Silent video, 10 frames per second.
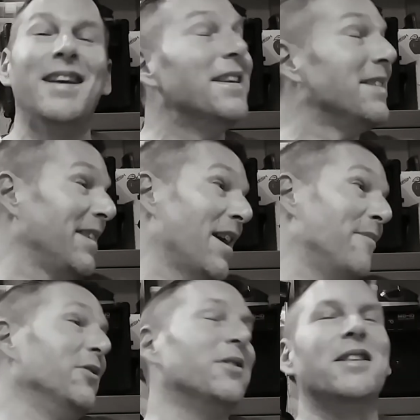See, I'm
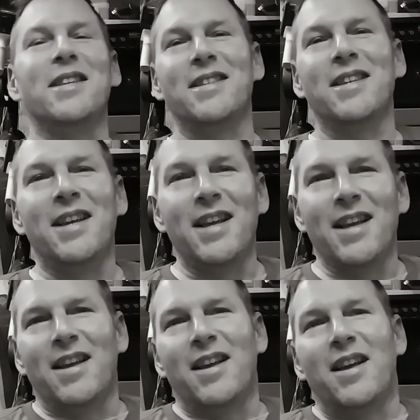new to this.
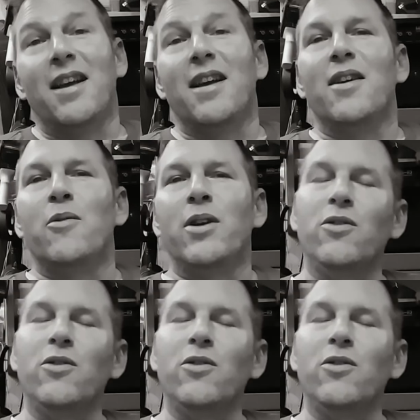When